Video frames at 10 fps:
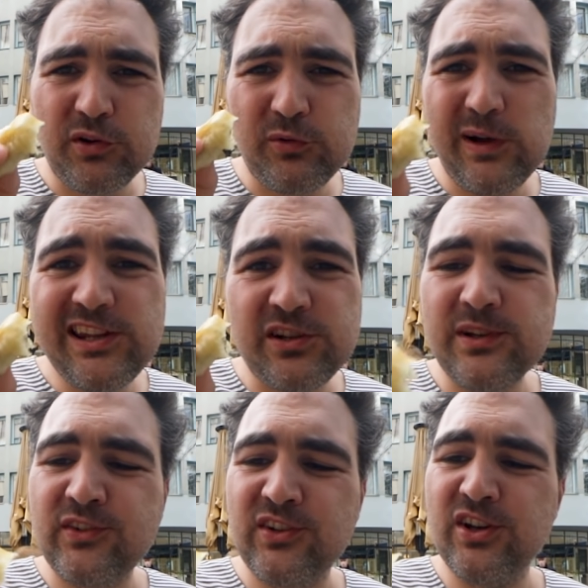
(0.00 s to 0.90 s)
Quite
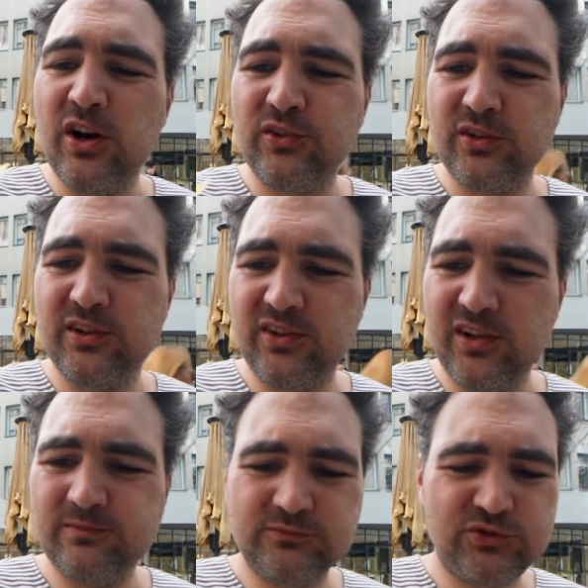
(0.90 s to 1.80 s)
greasy though, so it's
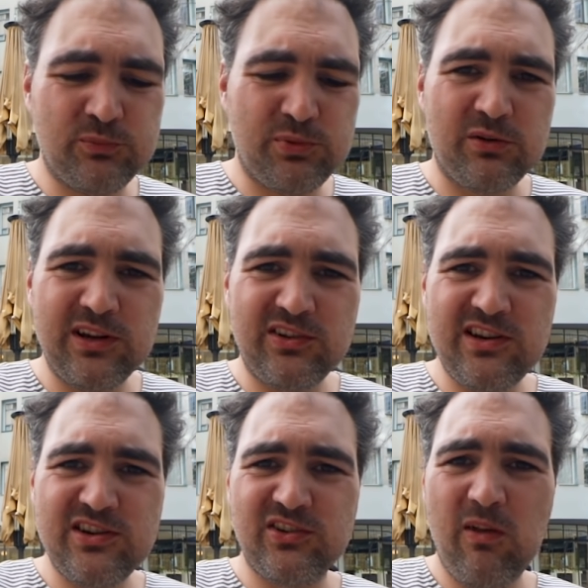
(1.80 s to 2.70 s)
super
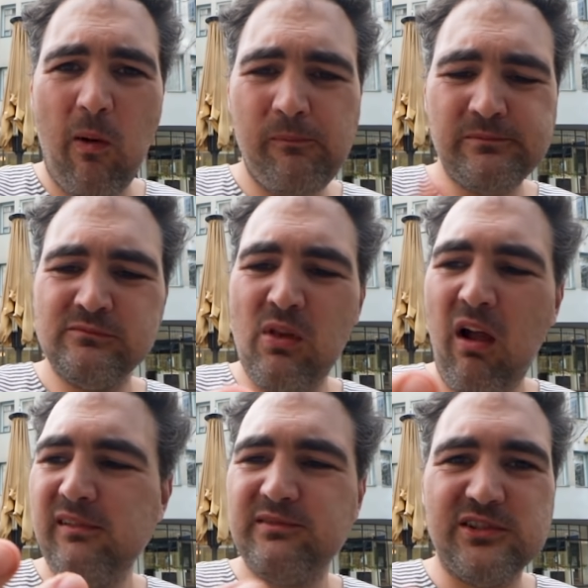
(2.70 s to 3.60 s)
greasy. Just
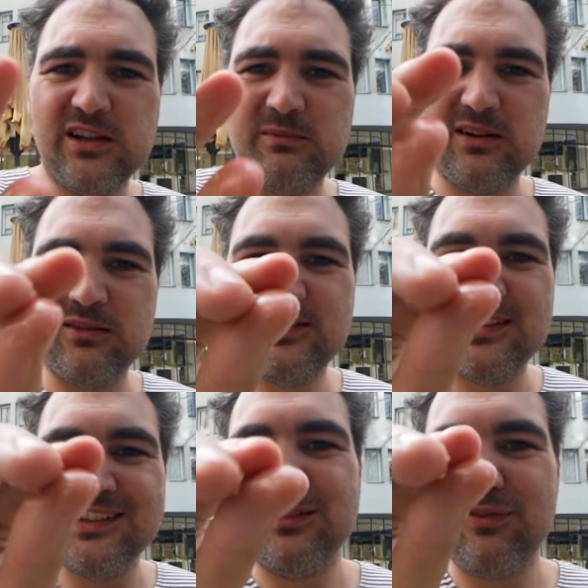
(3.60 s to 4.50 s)
look at my greasy
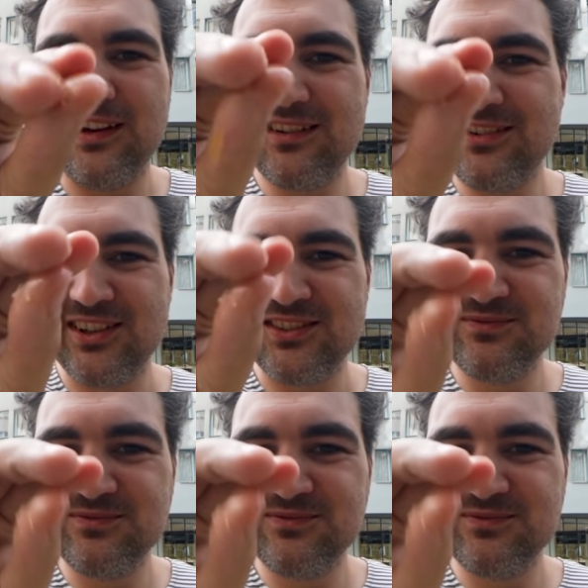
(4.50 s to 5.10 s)
little fingers here.